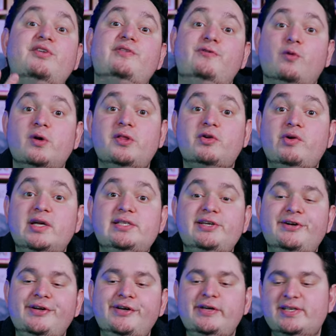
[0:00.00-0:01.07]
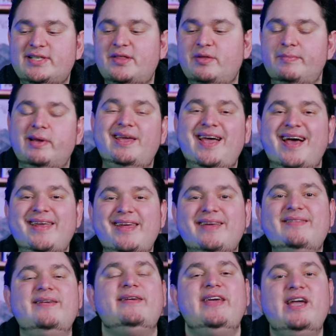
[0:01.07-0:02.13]
The fourth criteria is that the mechanic
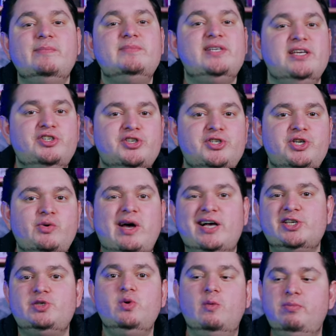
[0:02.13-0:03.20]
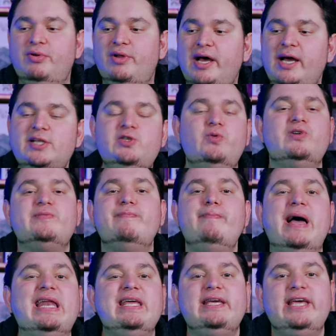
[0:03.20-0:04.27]
the game teaches you has to apply to as
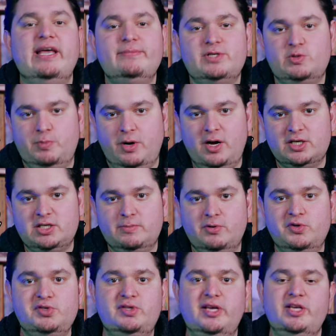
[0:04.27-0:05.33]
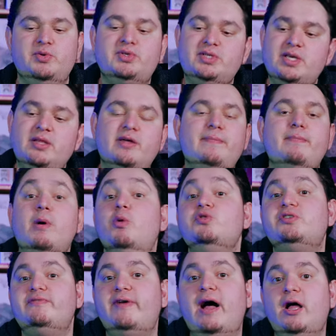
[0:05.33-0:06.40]
many games as possible so that you see the
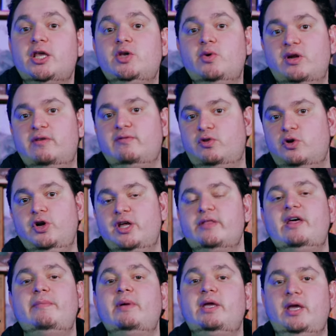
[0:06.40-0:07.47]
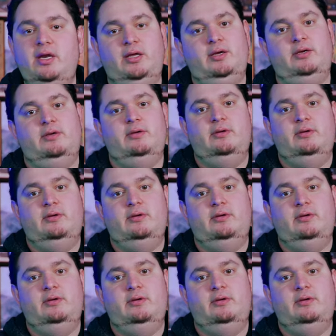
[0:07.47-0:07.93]
most value out of learning that mechanic.